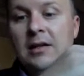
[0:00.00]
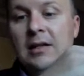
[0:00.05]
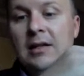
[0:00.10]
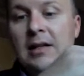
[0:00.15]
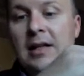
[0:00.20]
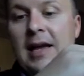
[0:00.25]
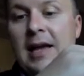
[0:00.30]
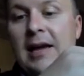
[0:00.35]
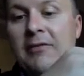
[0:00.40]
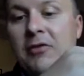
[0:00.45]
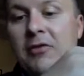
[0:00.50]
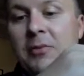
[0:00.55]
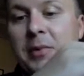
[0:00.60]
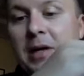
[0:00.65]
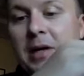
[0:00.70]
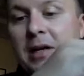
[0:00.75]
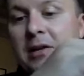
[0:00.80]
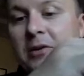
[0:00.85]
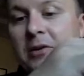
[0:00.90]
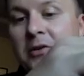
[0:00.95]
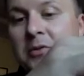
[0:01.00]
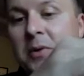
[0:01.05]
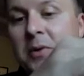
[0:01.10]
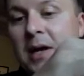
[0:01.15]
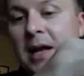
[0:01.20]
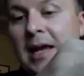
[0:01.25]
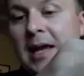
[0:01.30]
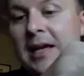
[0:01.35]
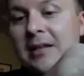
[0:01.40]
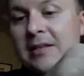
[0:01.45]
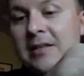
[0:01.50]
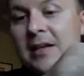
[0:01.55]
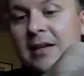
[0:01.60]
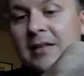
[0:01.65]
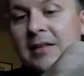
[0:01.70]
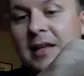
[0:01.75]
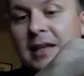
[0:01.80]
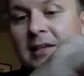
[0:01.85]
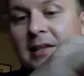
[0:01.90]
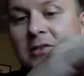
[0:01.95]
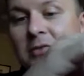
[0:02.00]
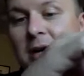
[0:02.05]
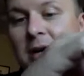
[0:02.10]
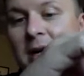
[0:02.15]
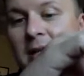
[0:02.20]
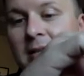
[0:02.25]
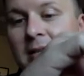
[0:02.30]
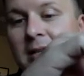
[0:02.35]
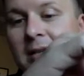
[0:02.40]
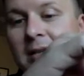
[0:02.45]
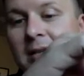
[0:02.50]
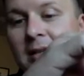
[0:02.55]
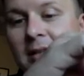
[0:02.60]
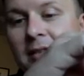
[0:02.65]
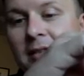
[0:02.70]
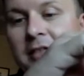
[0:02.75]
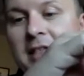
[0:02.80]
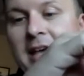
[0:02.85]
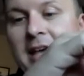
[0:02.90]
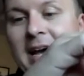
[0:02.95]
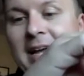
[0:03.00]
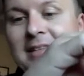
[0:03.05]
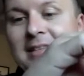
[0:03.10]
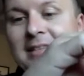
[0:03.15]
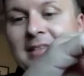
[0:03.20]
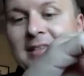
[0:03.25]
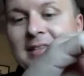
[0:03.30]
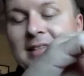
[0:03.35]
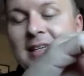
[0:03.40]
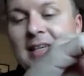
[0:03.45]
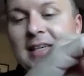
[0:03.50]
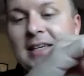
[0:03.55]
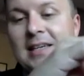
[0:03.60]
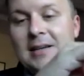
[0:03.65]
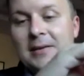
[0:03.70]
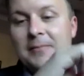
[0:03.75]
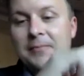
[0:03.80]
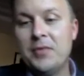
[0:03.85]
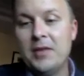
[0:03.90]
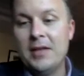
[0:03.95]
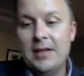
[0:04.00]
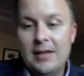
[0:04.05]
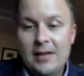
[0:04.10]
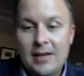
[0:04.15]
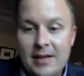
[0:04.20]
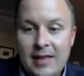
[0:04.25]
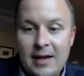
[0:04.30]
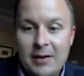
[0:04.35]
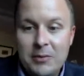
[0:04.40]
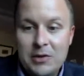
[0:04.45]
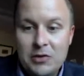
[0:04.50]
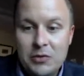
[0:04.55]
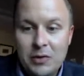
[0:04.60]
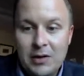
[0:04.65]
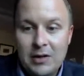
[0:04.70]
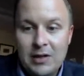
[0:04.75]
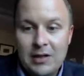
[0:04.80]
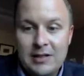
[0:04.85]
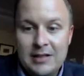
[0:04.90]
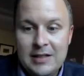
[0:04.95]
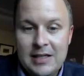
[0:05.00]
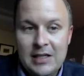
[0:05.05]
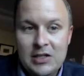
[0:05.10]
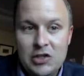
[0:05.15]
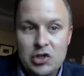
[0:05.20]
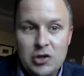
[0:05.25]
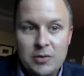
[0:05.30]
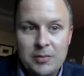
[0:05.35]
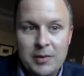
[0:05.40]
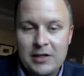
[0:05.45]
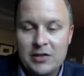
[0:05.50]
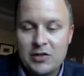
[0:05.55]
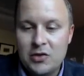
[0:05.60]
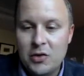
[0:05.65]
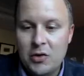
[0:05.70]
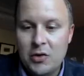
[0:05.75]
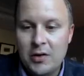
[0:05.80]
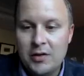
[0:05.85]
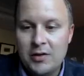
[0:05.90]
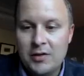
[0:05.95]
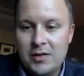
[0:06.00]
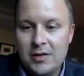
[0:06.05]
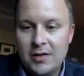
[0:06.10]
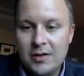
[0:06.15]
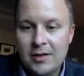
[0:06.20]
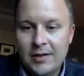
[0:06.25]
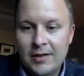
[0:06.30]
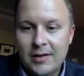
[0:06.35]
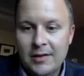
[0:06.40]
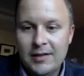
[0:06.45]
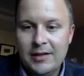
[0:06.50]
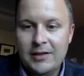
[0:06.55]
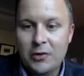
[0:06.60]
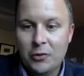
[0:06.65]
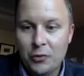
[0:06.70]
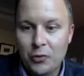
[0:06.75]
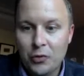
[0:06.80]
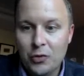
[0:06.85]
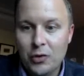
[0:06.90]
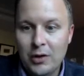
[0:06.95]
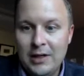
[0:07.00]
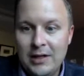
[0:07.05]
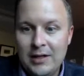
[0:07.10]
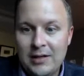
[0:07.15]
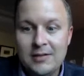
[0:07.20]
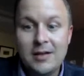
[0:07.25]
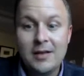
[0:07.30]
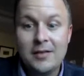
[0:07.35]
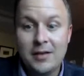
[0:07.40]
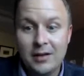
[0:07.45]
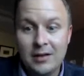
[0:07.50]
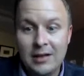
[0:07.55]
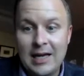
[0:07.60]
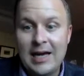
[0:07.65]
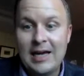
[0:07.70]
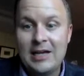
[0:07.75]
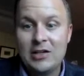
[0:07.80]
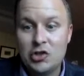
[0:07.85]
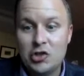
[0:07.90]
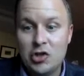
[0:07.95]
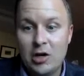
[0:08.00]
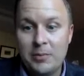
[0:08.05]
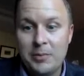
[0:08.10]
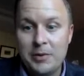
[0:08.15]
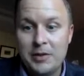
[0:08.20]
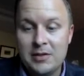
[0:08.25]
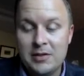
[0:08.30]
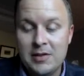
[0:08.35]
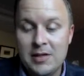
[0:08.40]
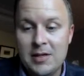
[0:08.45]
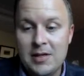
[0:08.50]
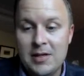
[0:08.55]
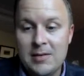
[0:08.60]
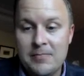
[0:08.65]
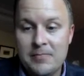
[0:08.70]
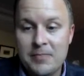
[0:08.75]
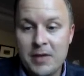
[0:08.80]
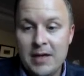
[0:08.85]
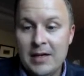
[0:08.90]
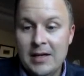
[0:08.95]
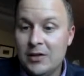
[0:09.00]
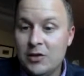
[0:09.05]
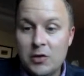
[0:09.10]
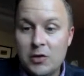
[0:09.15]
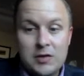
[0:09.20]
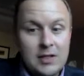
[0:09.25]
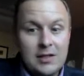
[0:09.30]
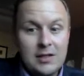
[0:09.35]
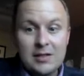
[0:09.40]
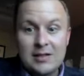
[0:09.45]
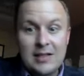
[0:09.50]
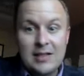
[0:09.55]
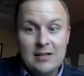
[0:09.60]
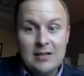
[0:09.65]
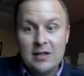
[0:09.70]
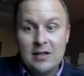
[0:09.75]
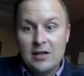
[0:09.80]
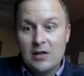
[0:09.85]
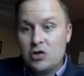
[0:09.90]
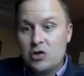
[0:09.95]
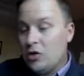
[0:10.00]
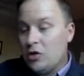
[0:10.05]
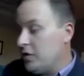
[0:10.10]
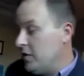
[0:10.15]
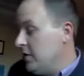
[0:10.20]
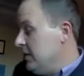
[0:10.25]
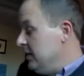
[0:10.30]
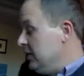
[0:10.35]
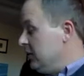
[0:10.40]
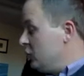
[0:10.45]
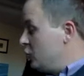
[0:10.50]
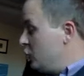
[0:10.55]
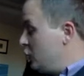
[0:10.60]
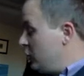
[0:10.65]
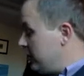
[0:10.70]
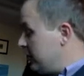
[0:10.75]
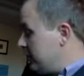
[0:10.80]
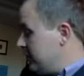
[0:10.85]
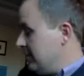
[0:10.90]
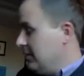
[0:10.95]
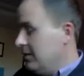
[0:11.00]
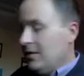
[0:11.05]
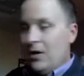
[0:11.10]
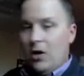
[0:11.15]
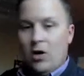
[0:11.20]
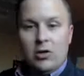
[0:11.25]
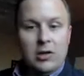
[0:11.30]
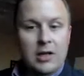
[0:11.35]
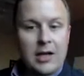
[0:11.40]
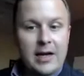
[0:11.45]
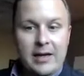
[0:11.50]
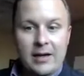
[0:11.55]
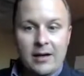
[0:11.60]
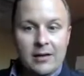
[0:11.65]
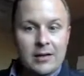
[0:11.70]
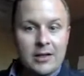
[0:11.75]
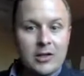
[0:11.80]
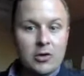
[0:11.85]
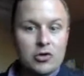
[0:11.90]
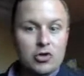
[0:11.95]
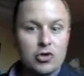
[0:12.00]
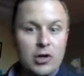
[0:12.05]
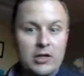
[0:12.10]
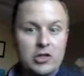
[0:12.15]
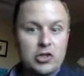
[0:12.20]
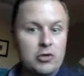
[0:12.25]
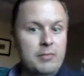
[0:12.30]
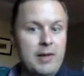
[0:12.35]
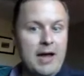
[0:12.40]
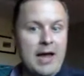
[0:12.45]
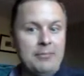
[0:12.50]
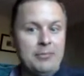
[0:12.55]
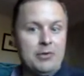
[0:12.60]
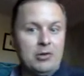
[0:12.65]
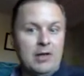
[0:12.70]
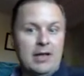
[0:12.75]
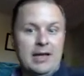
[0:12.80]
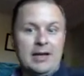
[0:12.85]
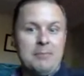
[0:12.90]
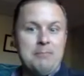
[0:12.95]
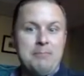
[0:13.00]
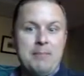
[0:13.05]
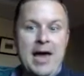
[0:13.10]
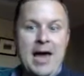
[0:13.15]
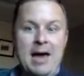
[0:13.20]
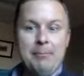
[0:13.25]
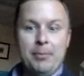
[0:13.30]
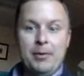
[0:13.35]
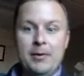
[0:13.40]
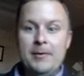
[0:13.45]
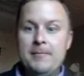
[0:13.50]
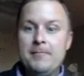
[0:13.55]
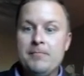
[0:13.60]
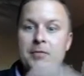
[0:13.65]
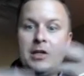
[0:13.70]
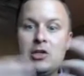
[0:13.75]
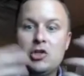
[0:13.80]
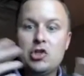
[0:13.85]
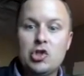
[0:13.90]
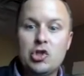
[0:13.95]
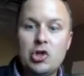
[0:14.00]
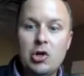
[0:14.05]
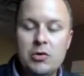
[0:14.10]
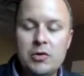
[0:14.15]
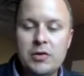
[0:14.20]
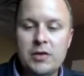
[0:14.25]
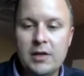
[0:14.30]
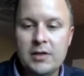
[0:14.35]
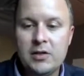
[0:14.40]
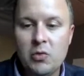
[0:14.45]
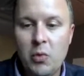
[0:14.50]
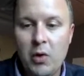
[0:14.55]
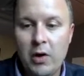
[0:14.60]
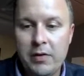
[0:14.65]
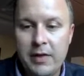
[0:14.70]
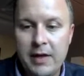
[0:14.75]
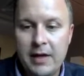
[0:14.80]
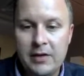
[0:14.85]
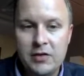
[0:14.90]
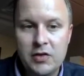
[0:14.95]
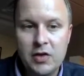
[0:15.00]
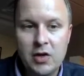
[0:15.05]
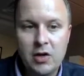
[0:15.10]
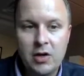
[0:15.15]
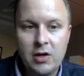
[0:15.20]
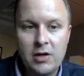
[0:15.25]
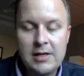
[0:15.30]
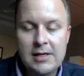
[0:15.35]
Everybody knows what hand sign that is, right? That's T. And that was really to teach my students that the rule is the last sharpest T. You see, these key signatures just are like a little treasure map. They're like a map that shows us where things are.